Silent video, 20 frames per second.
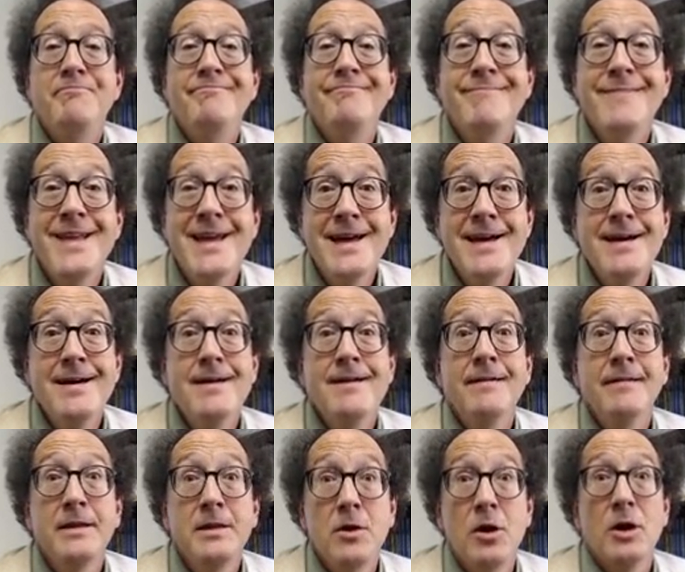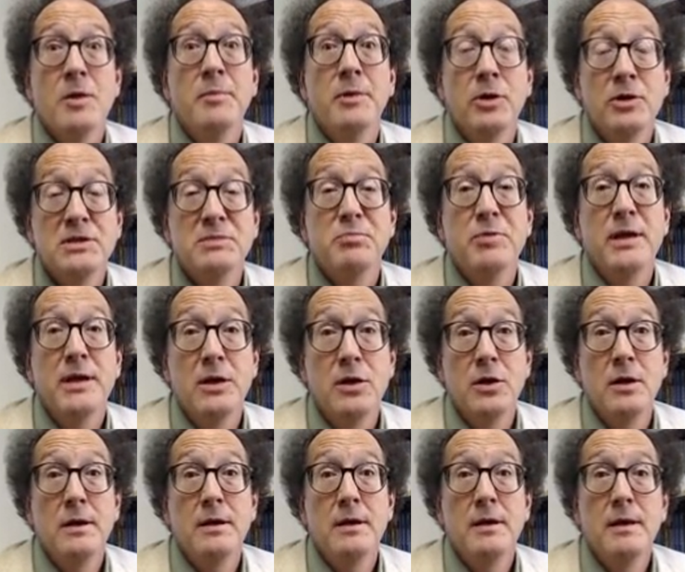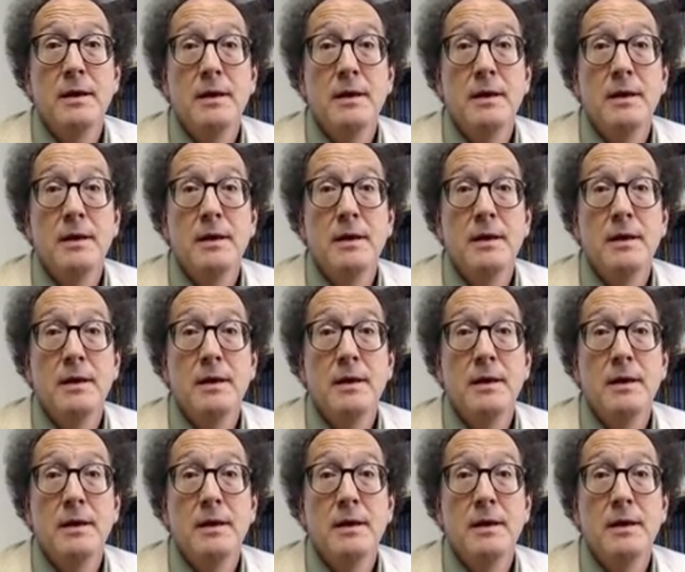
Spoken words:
Now the argument looks pretty good.